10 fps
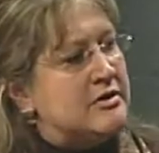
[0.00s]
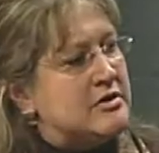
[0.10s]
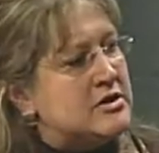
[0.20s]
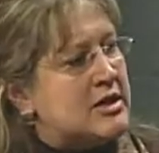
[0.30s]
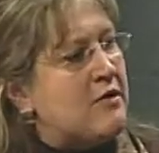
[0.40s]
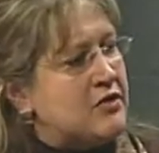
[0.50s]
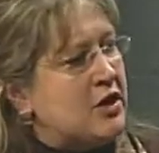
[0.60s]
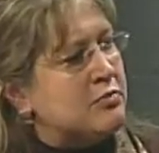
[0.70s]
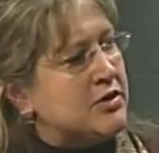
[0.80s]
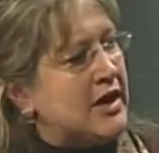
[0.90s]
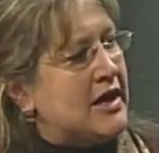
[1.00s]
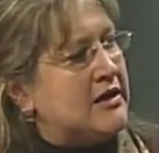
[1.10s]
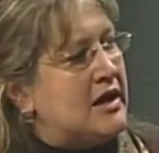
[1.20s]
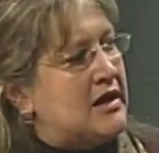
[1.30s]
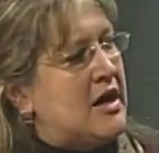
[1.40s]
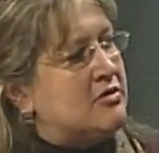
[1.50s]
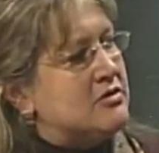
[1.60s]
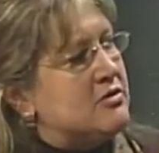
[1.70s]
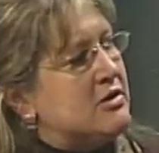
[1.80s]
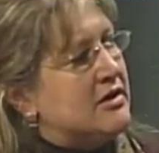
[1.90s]
self-care plan and how to
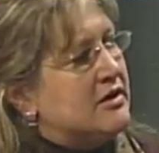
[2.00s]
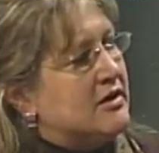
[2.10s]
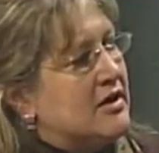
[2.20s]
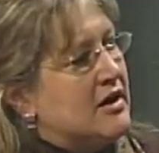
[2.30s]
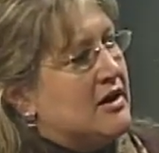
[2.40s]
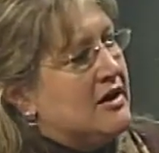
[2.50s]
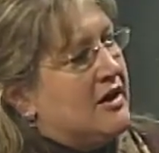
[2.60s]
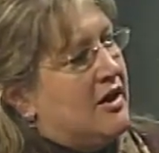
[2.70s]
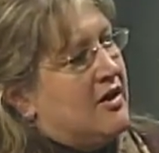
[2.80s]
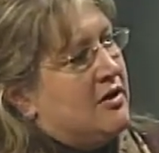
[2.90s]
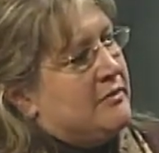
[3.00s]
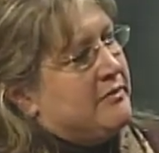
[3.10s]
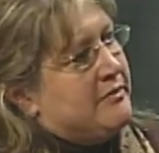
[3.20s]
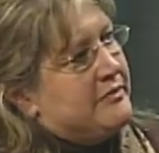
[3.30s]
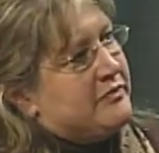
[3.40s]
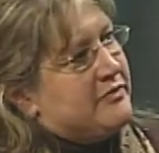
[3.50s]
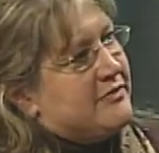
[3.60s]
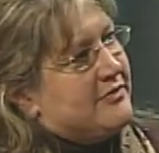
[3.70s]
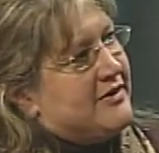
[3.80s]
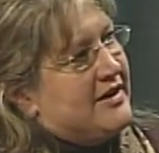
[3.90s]
do it. Um,
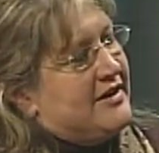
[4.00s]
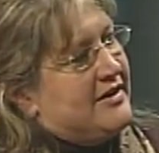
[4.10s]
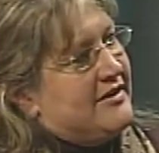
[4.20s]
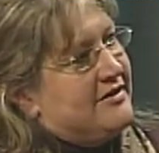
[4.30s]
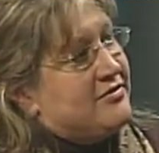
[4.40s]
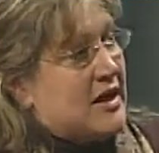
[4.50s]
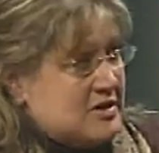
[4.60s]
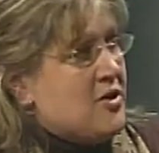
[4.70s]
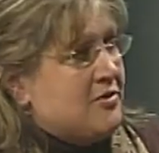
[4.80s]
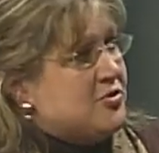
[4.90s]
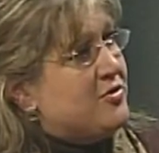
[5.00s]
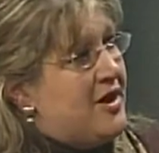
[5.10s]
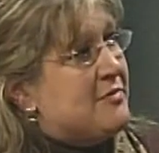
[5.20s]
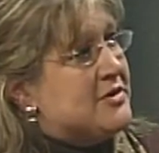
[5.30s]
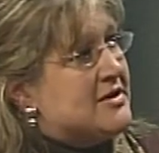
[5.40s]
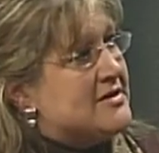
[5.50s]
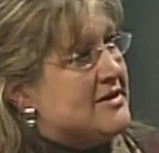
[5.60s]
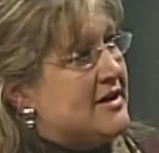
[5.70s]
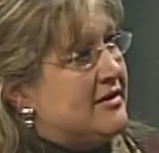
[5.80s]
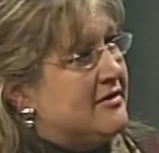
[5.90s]
that's cultural competency.